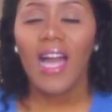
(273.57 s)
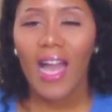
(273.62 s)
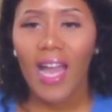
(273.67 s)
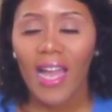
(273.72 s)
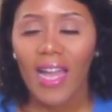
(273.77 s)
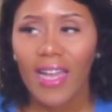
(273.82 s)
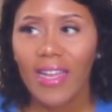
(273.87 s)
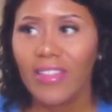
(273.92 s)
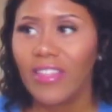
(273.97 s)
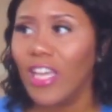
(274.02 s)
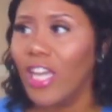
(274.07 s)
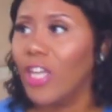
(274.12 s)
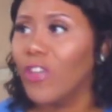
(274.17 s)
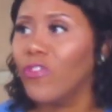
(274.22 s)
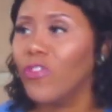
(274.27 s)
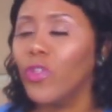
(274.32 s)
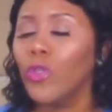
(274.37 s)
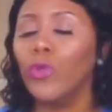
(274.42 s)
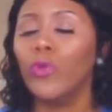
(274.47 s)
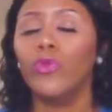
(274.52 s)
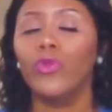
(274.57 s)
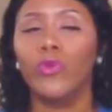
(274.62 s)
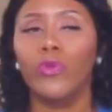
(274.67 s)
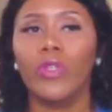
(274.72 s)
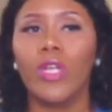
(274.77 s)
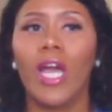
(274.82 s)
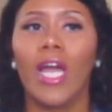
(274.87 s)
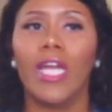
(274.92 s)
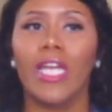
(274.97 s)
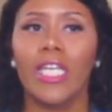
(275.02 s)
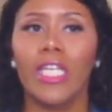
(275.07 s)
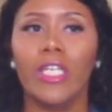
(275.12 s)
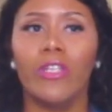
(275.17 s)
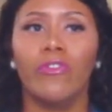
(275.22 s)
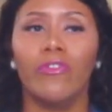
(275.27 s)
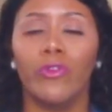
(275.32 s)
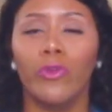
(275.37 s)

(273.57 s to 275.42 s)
lie that if you do not eat